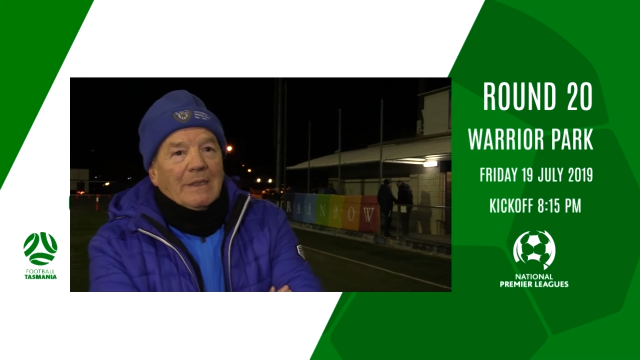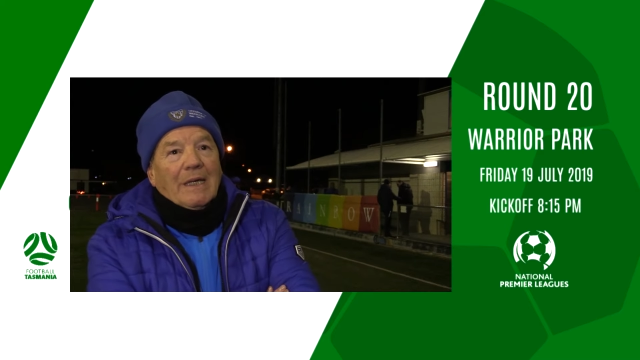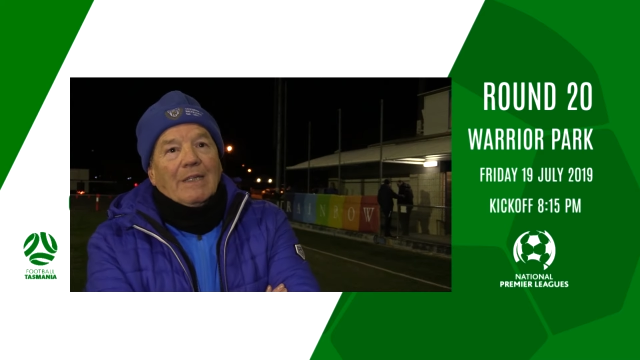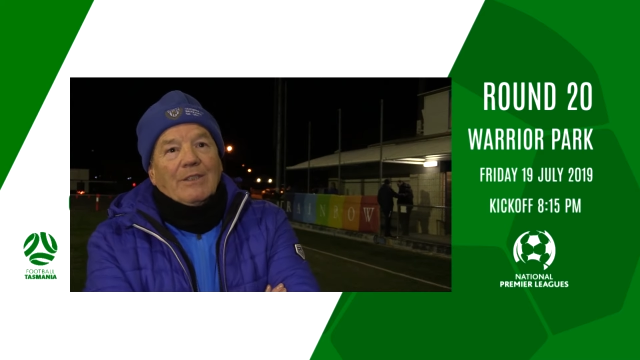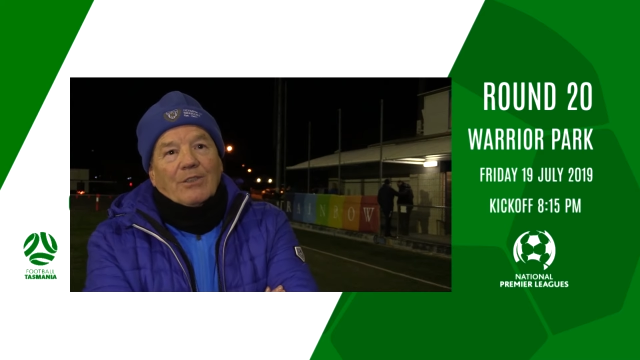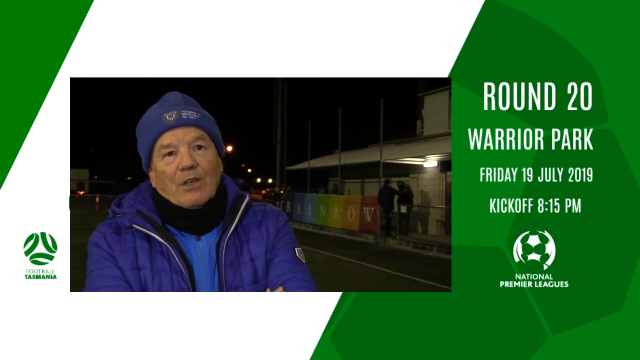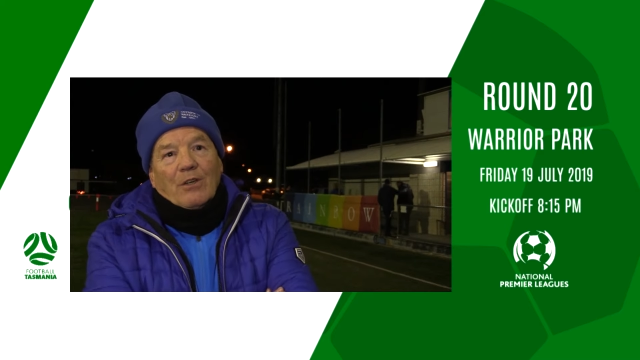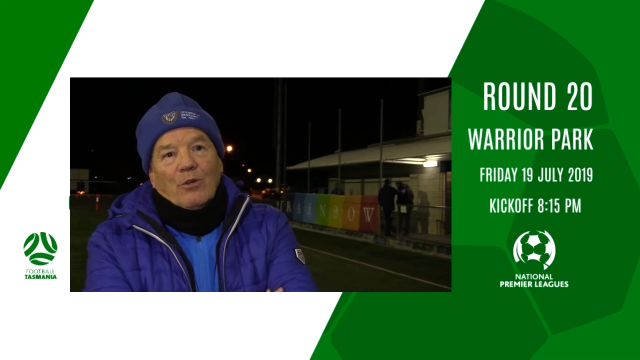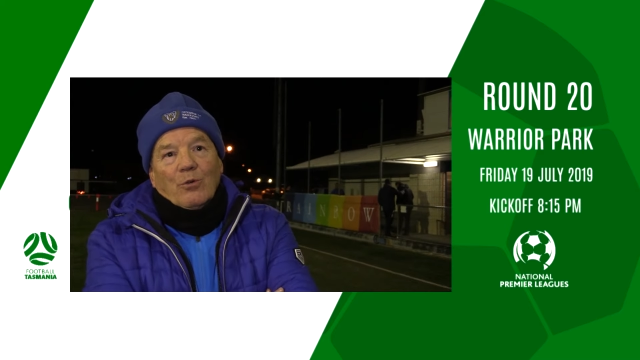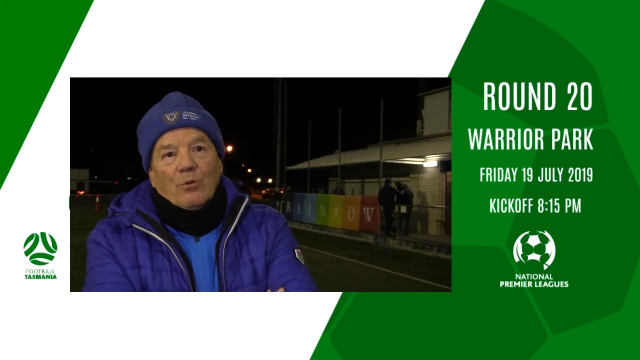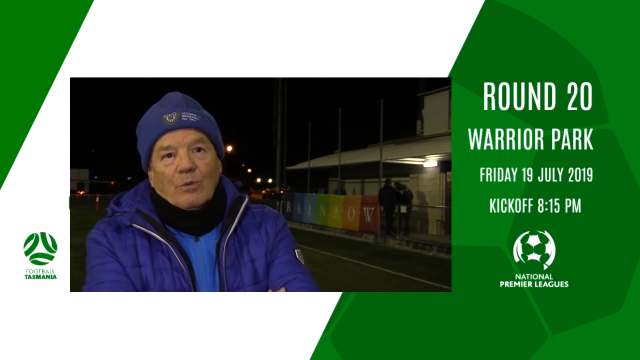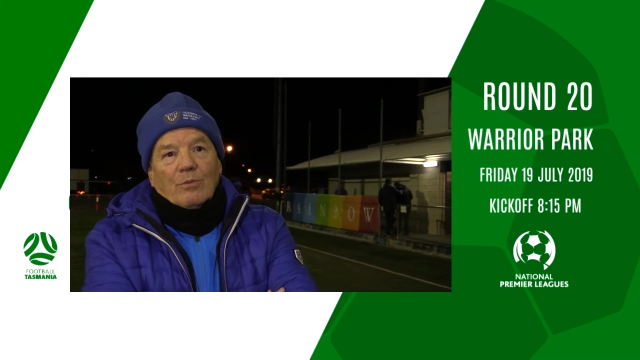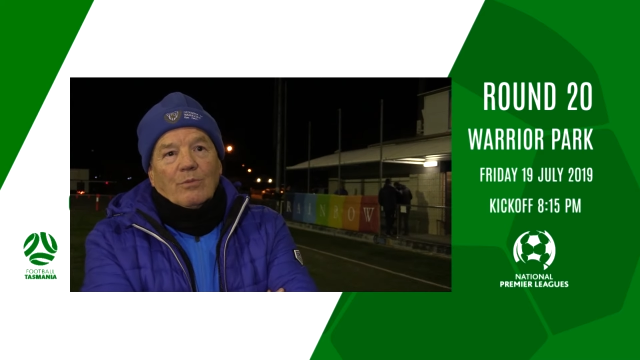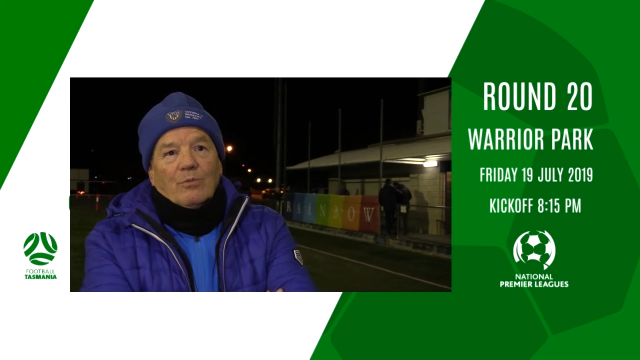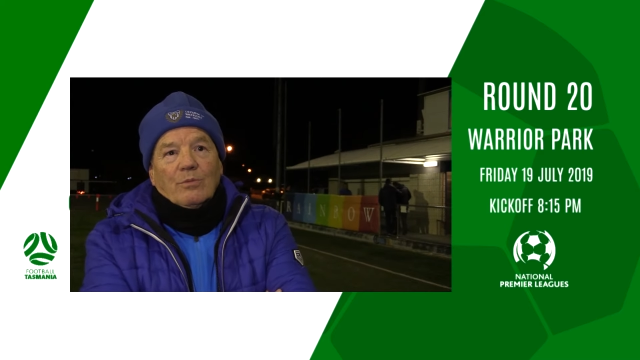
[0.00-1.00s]
and so
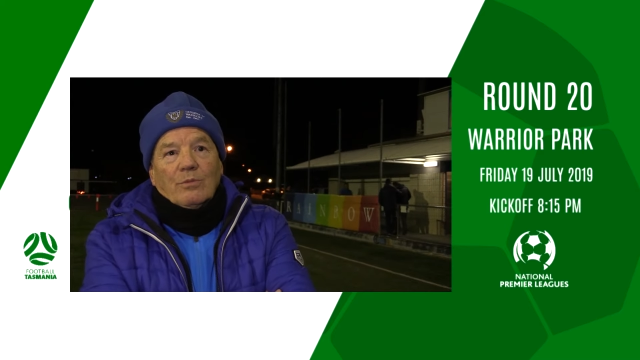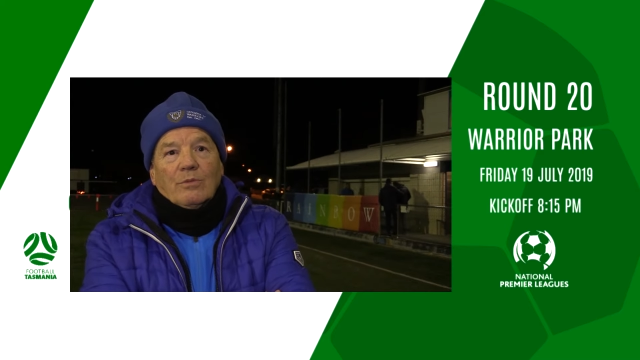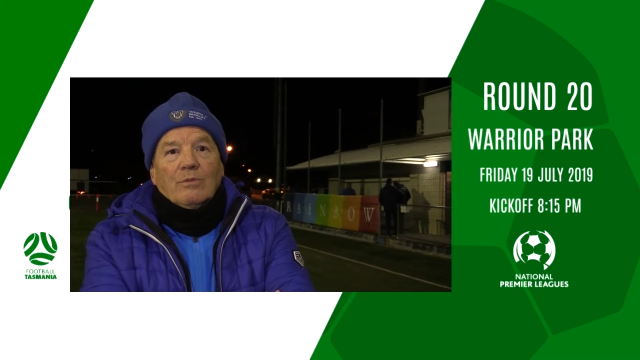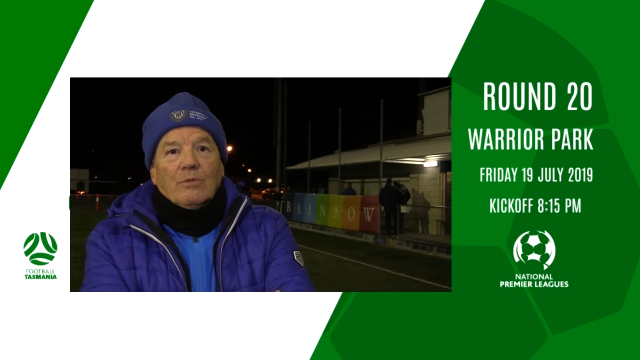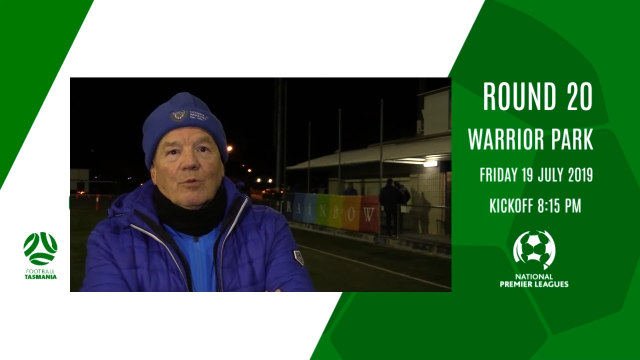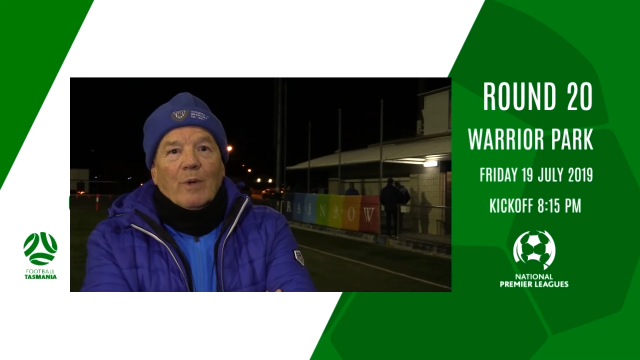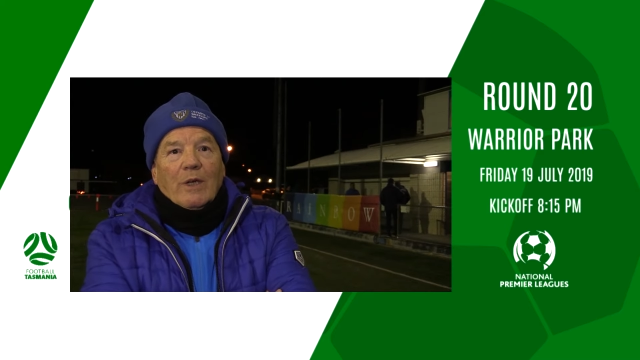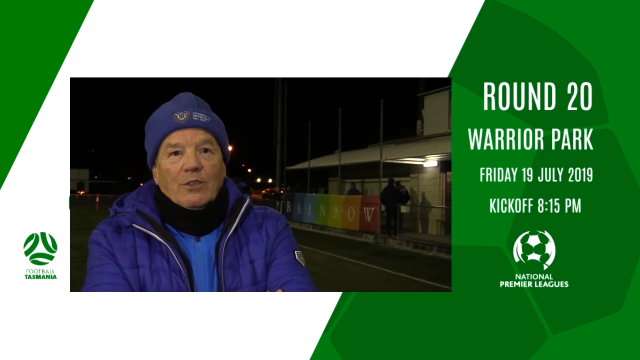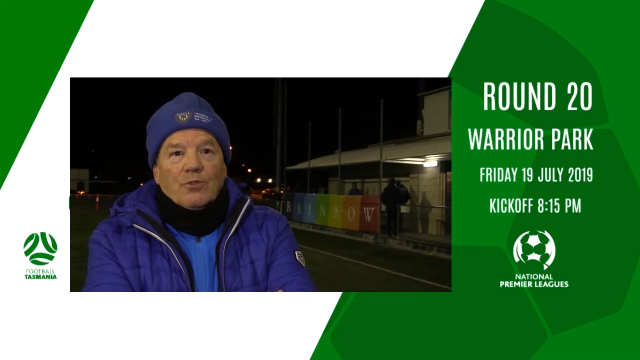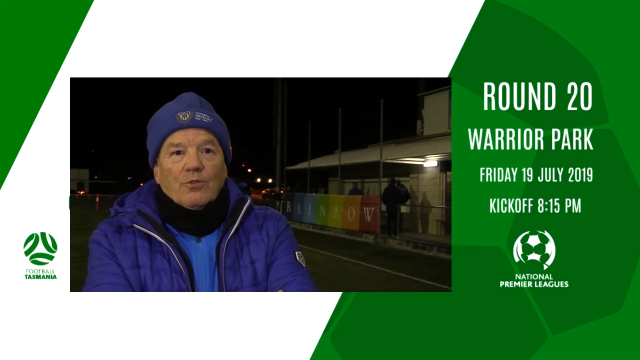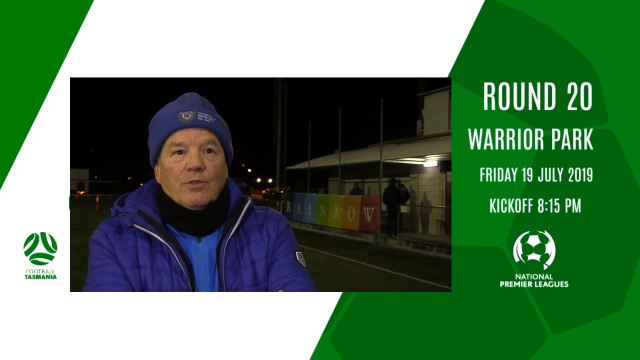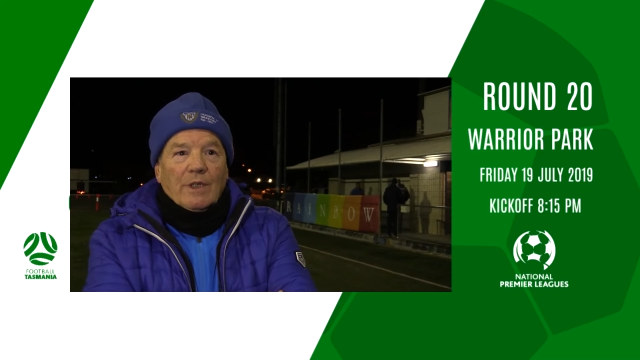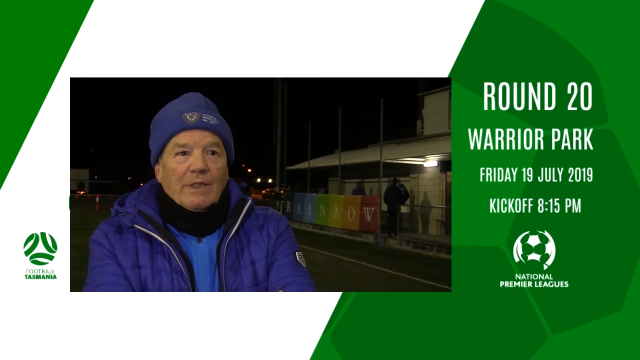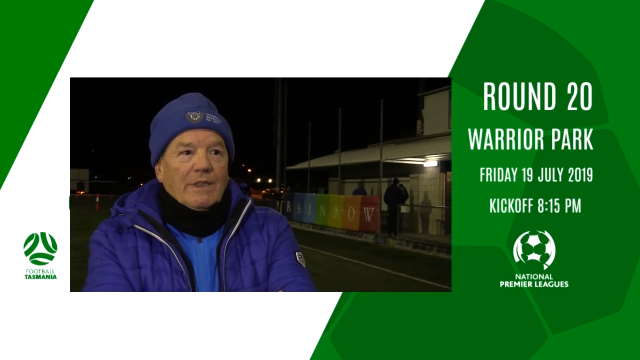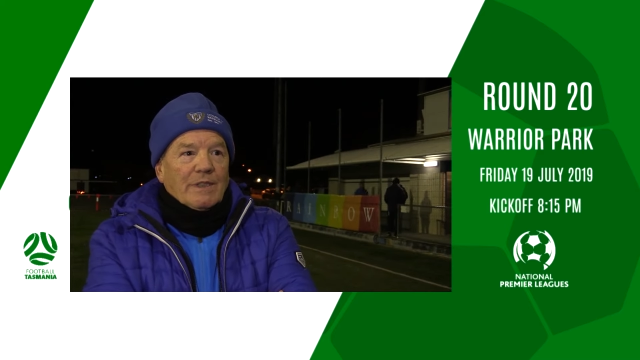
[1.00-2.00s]
we'll make
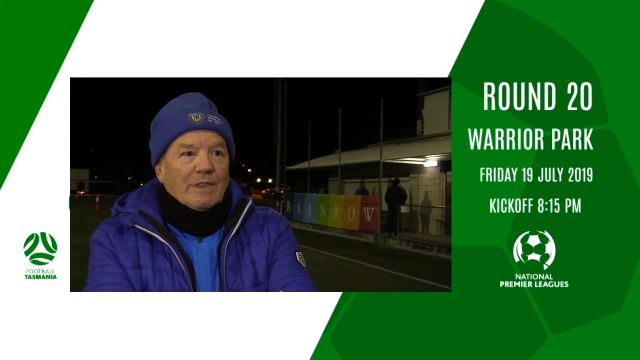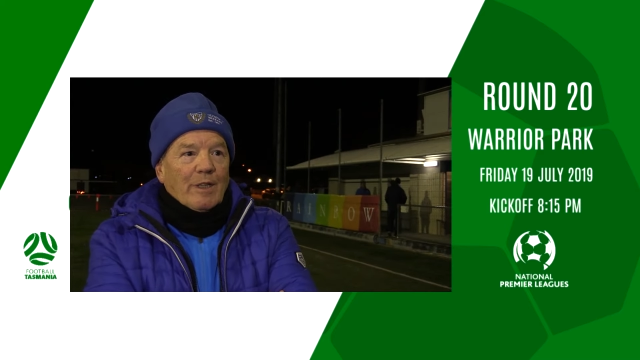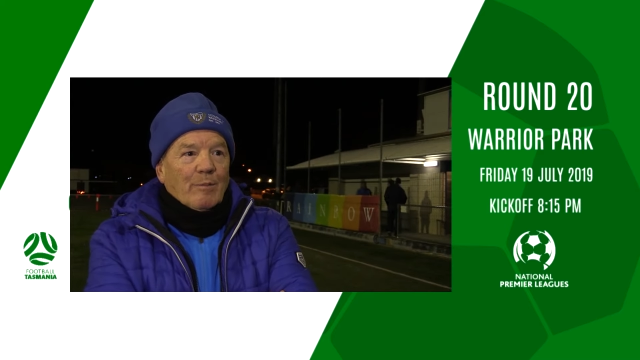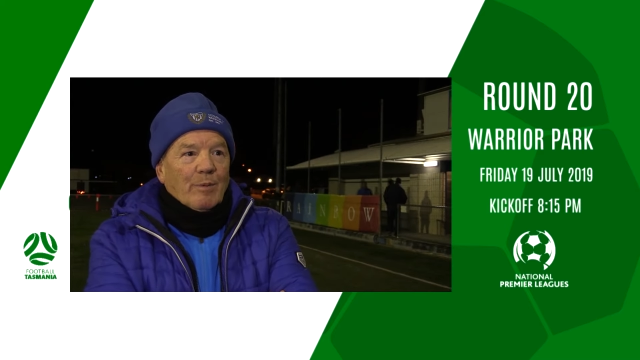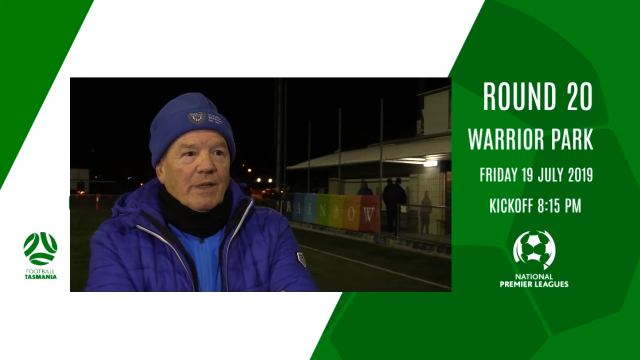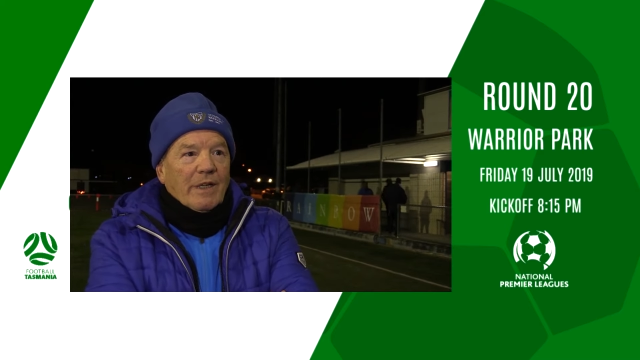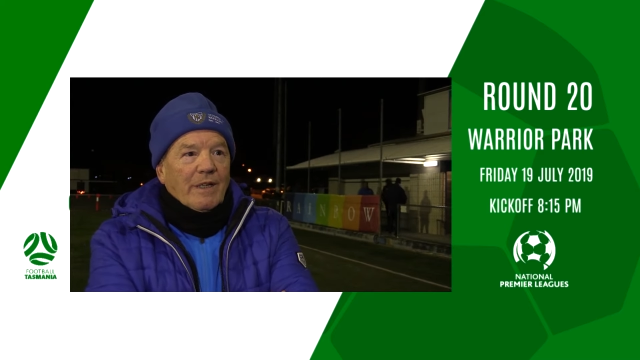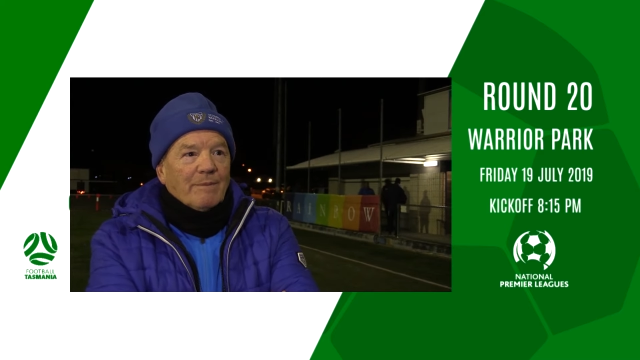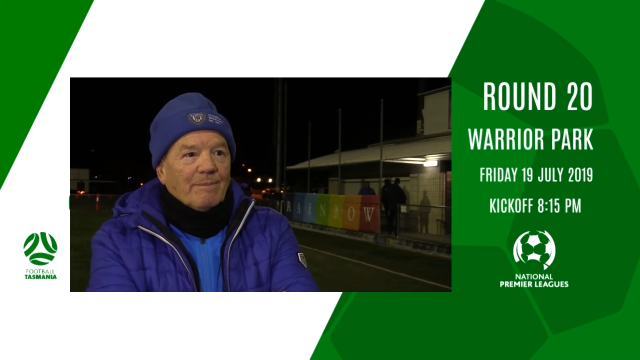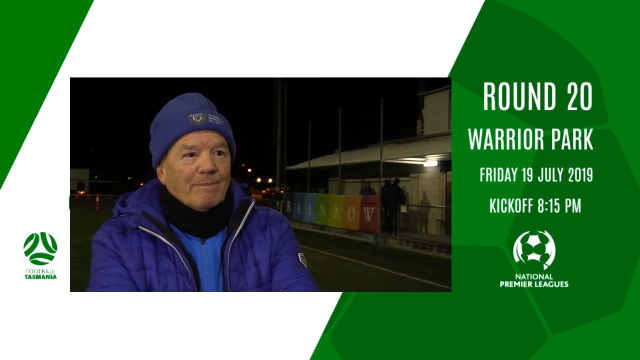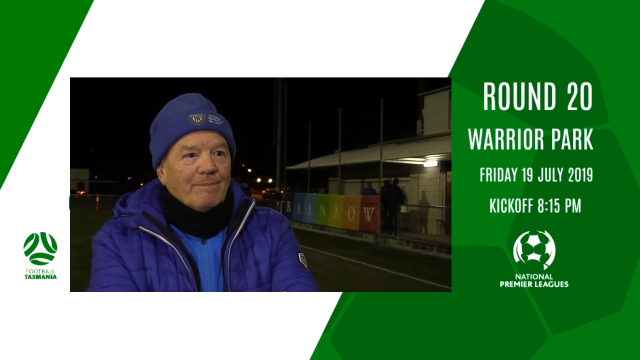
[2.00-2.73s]
sure that doesn't happen again.